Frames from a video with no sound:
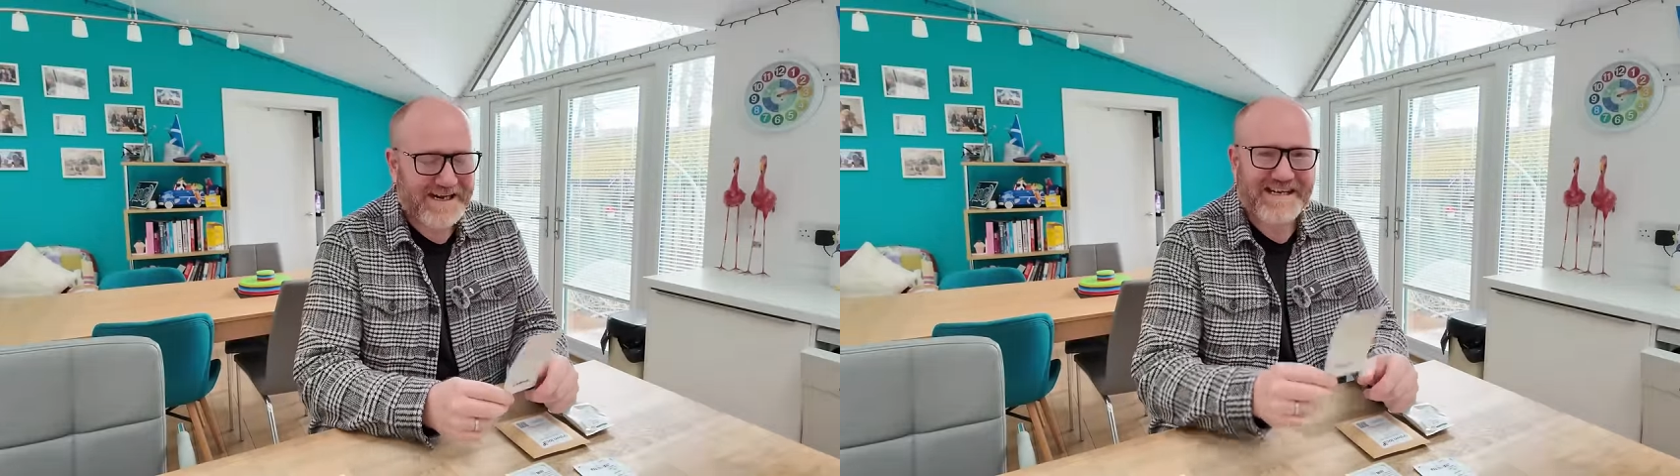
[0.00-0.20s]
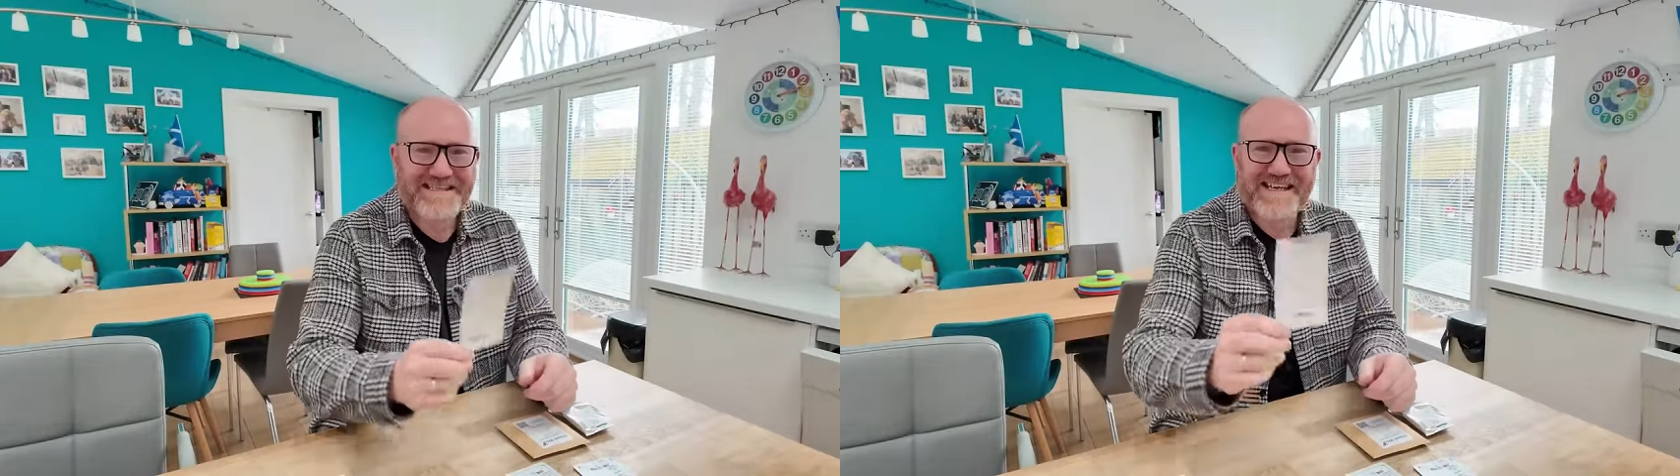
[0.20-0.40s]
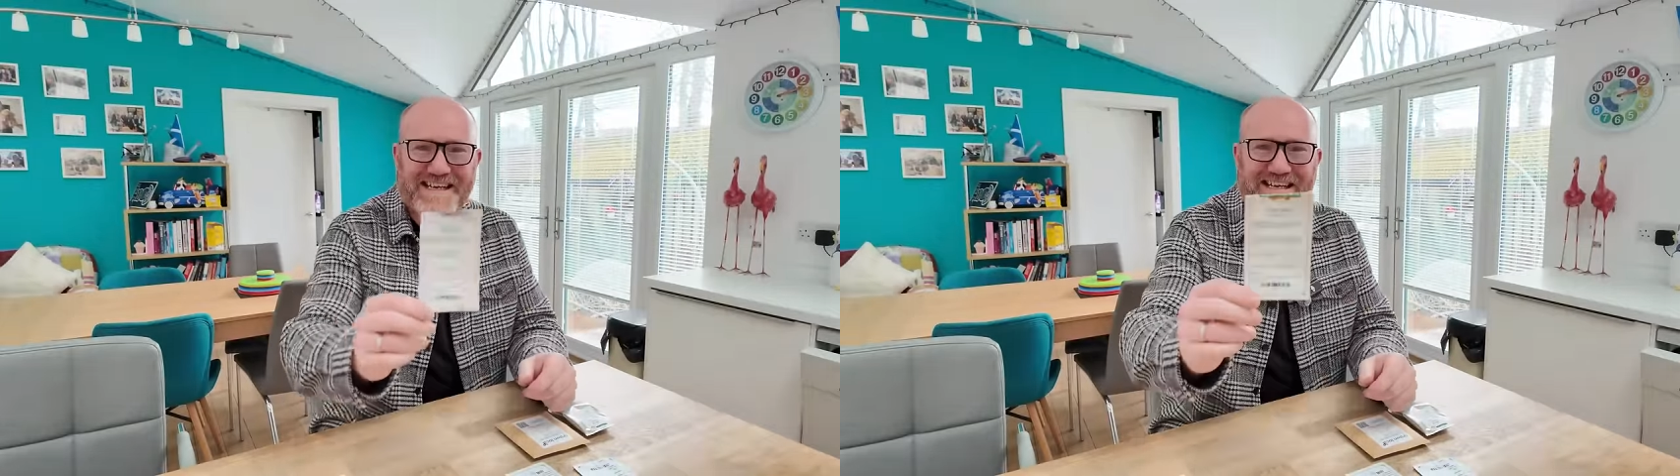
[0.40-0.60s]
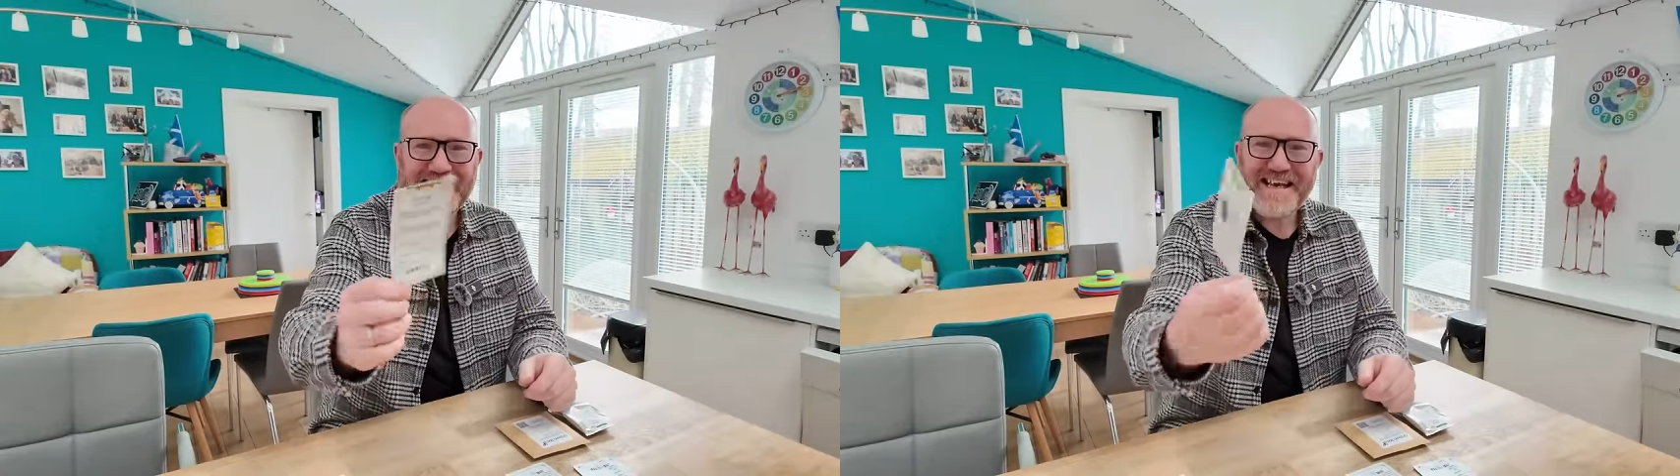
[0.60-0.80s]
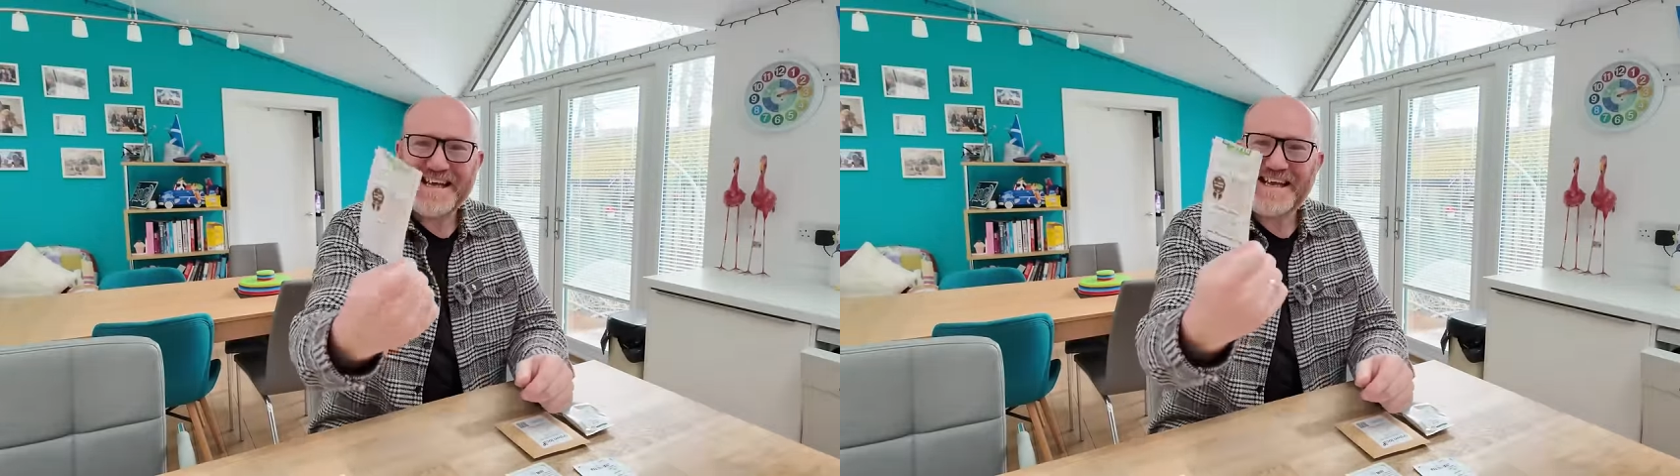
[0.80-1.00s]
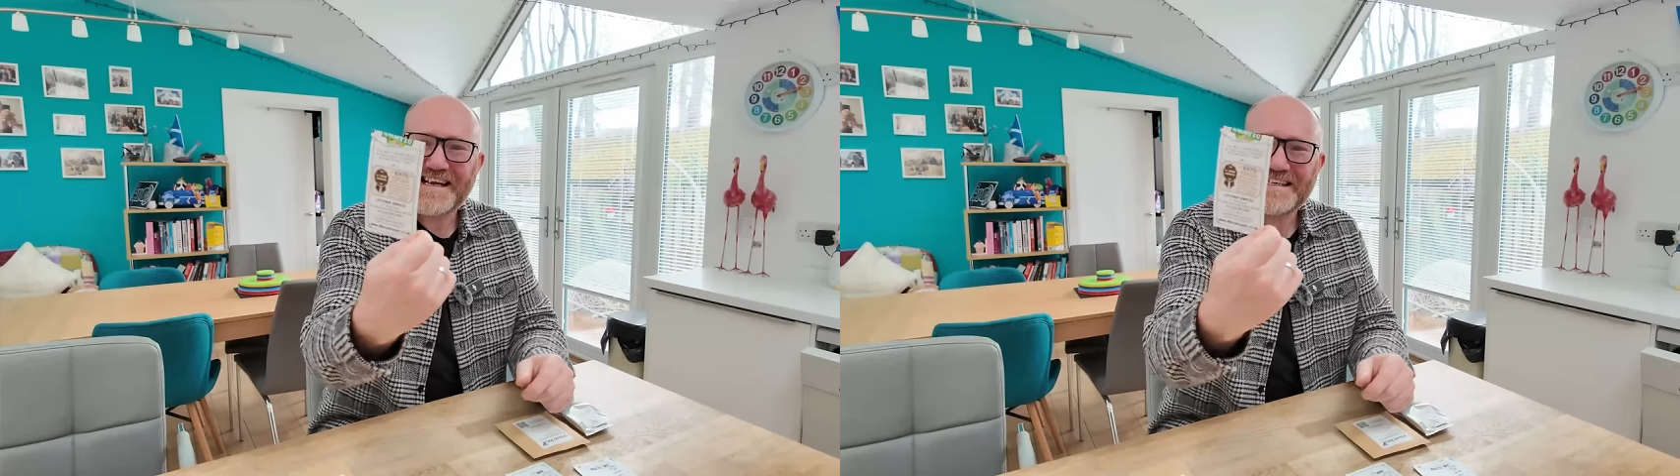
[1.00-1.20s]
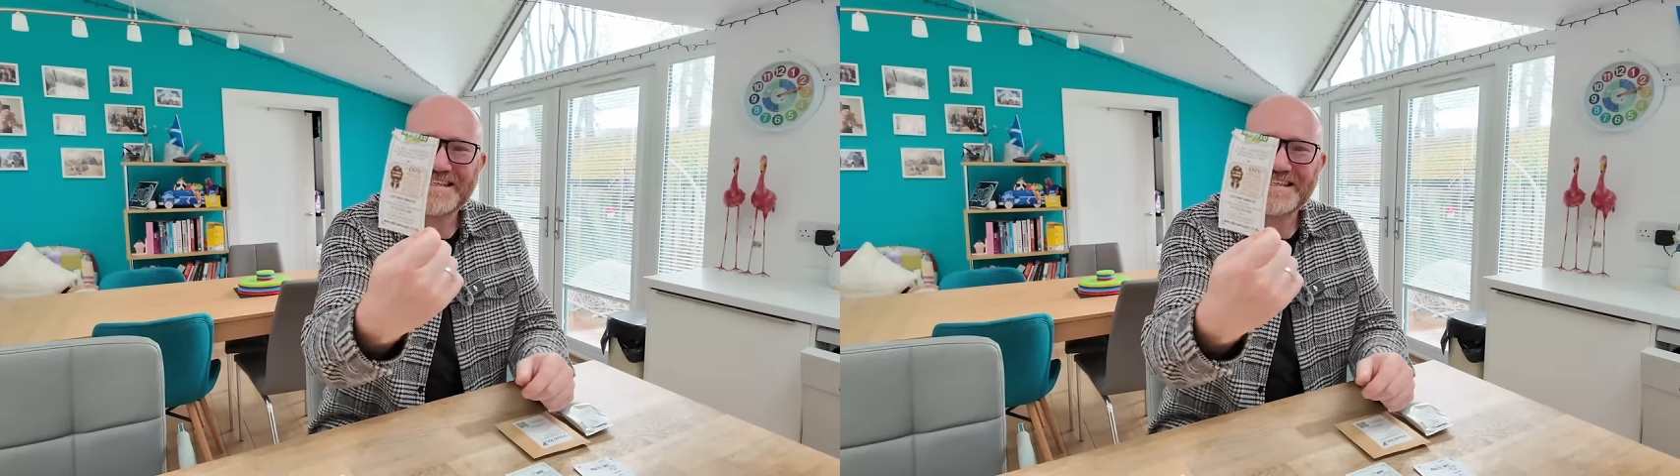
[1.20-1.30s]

And as you can